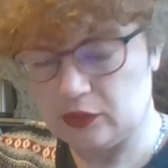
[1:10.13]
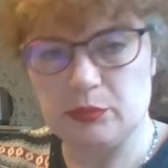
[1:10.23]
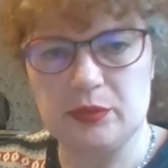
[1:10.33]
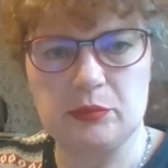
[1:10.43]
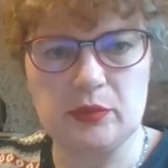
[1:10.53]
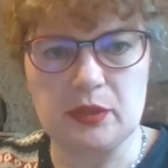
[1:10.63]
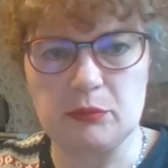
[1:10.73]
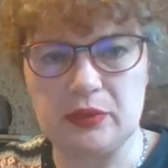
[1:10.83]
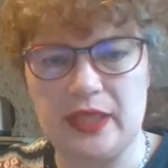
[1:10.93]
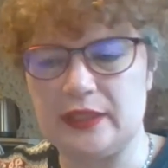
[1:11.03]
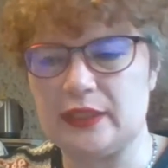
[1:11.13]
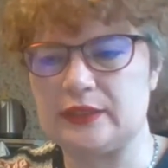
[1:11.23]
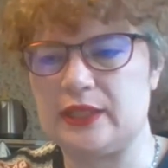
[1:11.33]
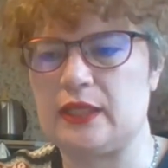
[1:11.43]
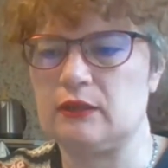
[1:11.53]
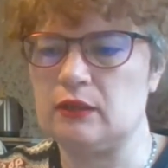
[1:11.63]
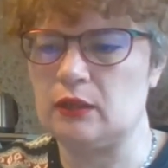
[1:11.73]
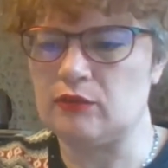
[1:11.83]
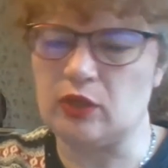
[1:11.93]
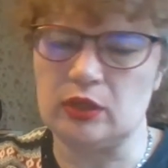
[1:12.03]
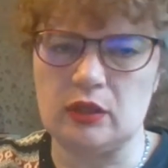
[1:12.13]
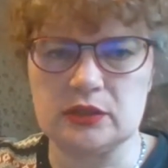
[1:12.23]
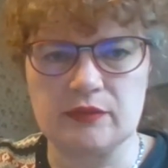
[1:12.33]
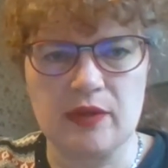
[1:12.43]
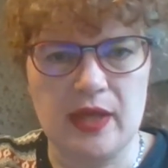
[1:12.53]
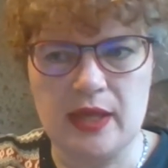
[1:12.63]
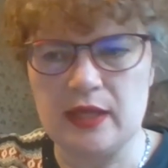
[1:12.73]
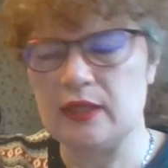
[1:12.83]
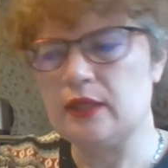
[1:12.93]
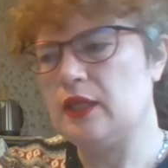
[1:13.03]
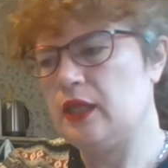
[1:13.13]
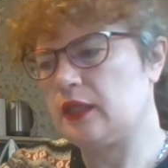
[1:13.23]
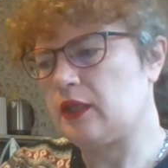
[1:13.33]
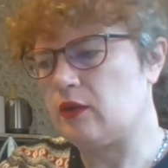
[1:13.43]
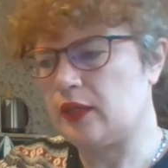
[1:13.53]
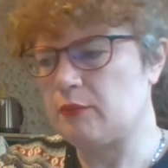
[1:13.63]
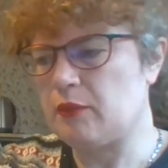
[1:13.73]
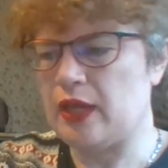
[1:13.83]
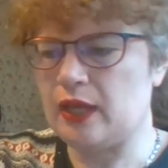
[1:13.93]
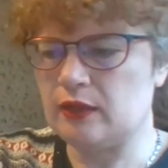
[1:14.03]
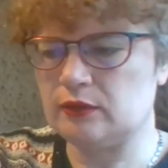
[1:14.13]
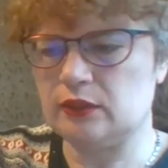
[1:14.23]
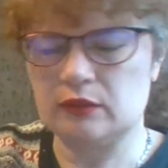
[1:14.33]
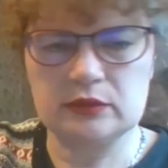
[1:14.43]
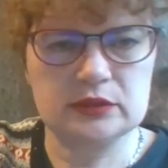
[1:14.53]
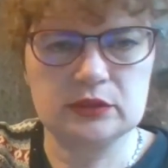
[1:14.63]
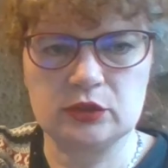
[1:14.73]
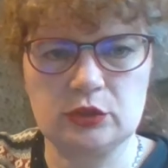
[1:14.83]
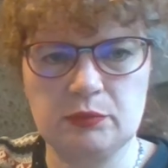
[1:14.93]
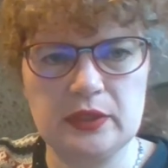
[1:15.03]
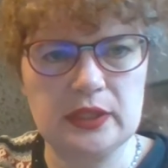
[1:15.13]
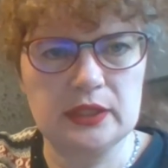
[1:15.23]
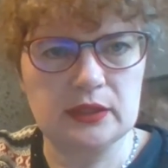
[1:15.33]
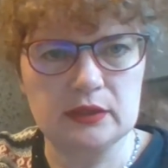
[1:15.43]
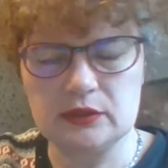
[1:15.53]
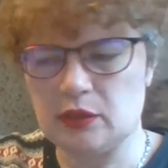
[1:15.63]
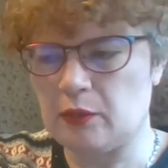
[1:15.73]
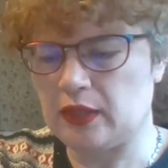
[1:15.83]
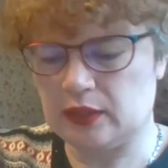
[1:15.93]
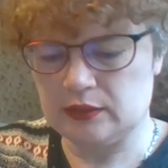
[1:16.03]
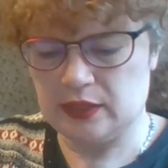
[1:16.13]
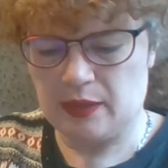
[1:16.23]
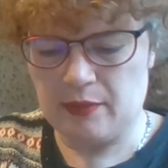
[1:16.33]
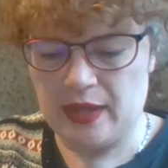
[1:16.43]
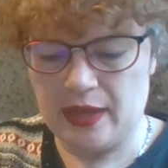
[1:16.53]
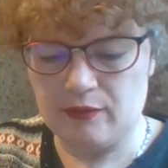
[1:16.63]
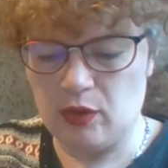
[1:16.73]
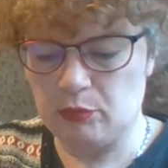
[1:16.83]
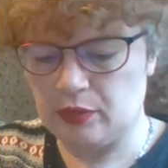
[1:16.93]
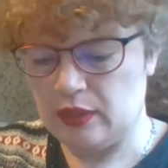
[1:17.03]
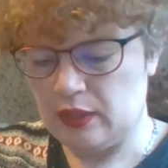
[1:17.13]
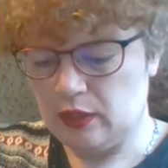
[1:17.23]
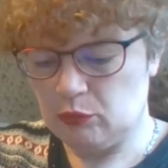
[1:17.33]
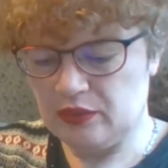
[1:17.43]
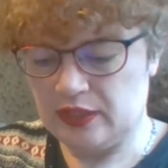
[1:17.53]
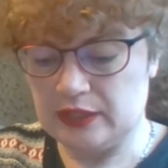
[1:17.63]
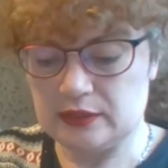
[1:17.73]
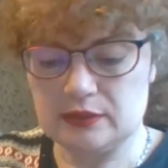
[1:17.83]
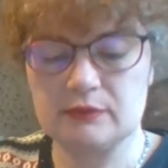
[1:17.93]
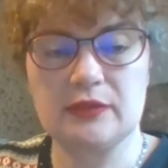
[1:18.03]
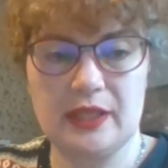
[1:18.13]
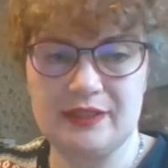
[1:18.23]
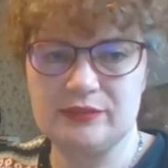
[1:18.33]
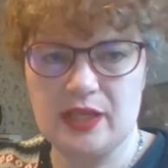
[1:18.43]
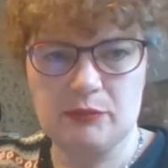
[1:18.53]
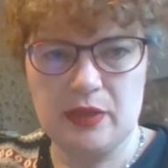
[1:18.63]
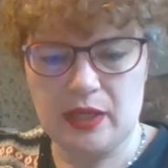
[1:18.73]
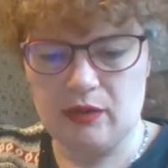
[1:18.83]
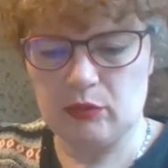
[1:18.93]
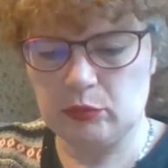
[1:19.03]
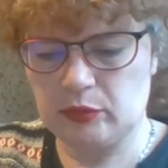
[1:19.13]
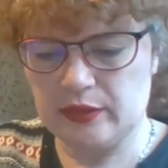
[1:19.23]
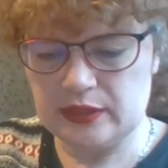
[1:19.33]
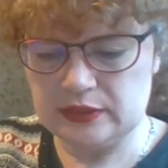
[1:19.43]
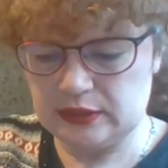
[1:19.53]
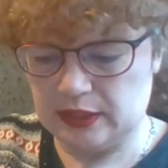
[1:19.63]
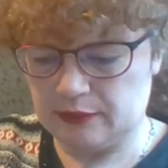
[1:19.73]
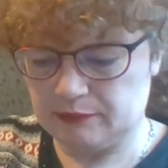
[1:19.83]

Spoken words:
of people were complaining, saying, no, I've got lots of hair, can't get my hair, it's stupid, and there's no way I can tie my hair up with this. I have tied my hair up one of these today.